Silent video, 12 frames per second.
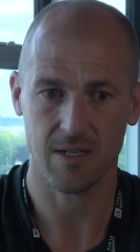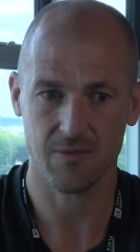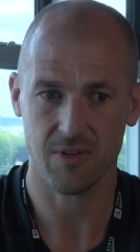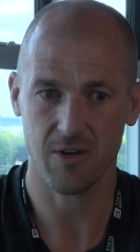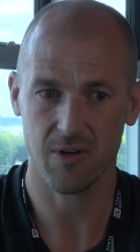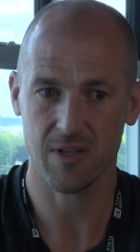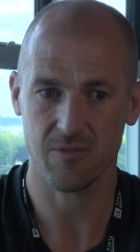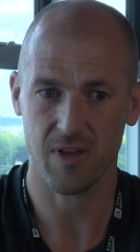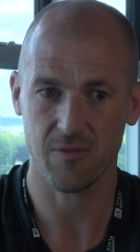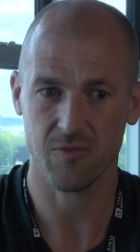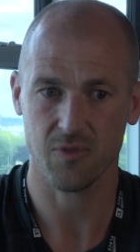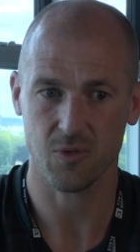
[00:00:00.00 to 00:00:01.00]
very
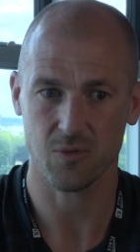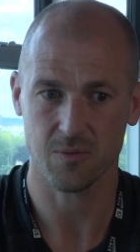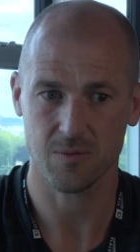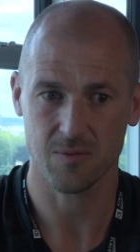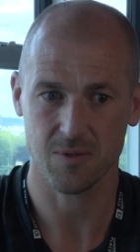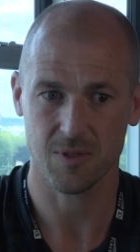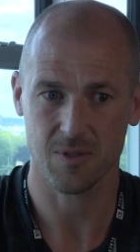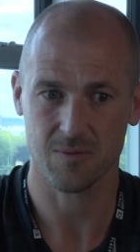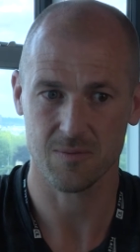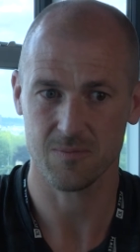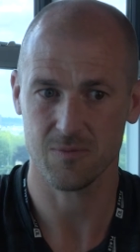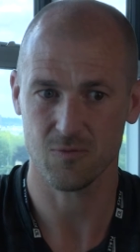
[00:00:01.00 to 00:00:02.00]
eventful,
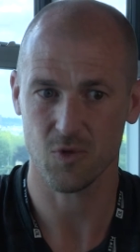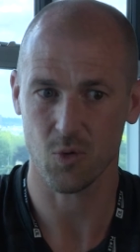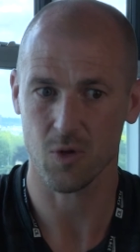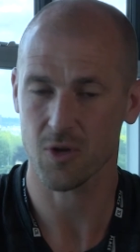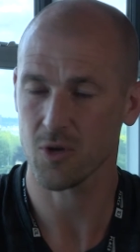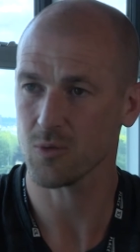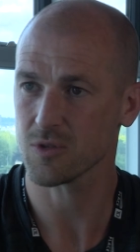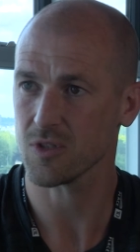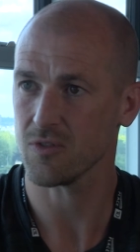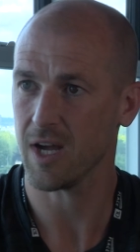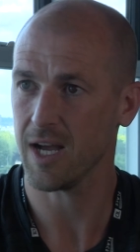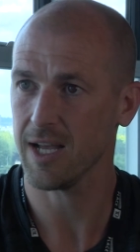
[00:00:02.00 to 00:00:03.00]
roller
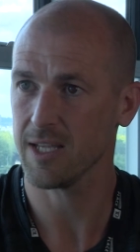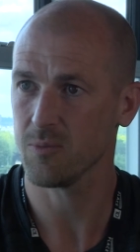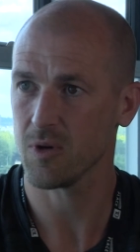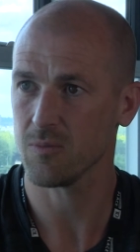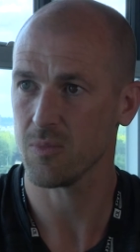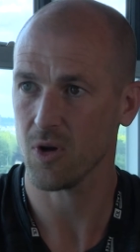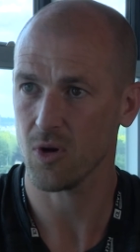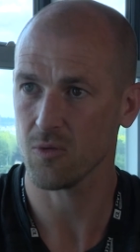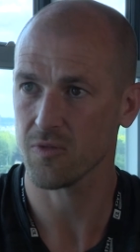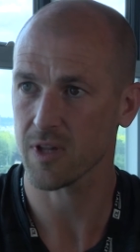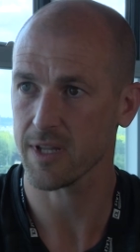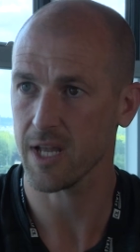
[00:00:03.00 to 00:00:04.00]
coaster ride, but
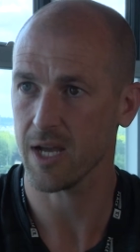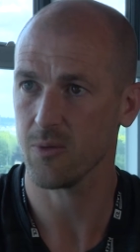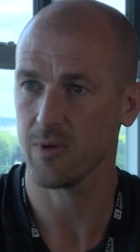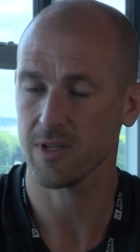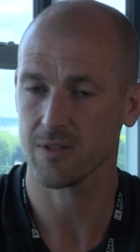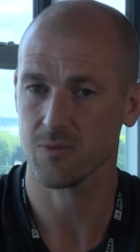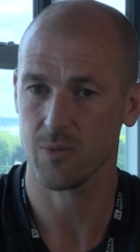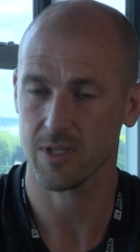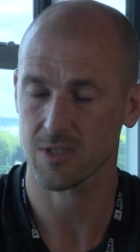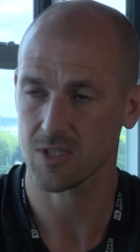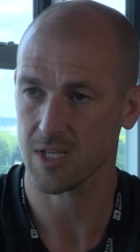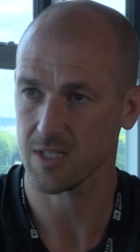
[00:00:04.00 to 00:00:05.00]
hopefully now we
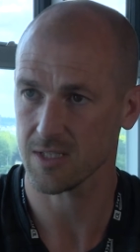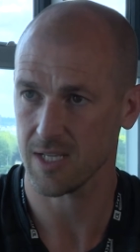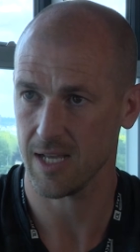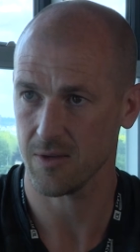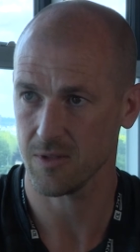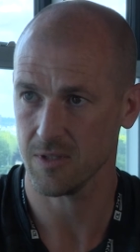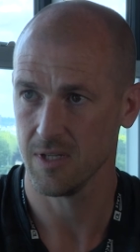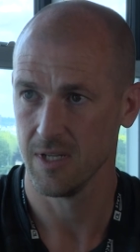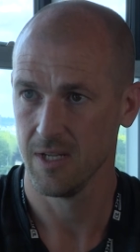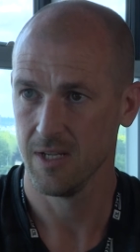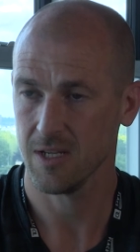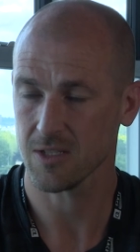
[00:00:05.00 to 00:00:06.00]
can settle down
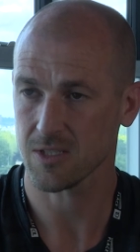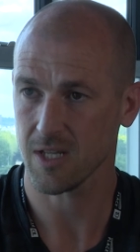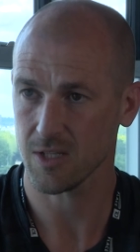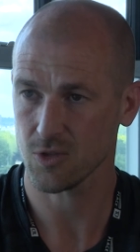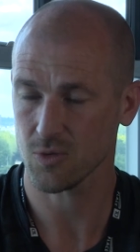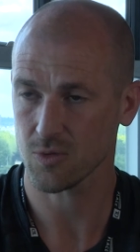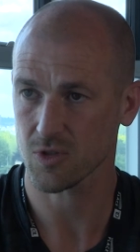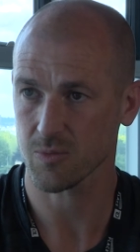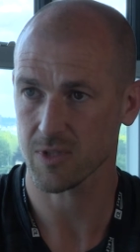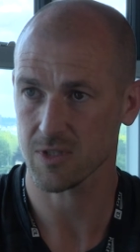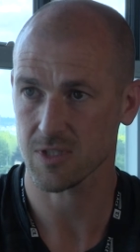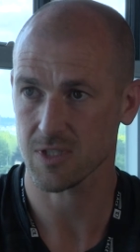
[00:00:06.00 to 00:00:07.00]
and start showing some
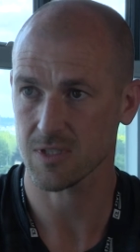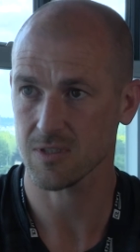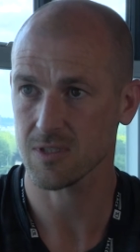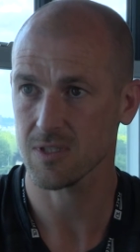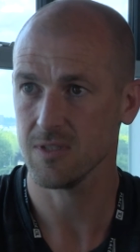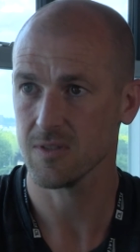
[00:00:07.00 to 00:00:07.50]
consistency.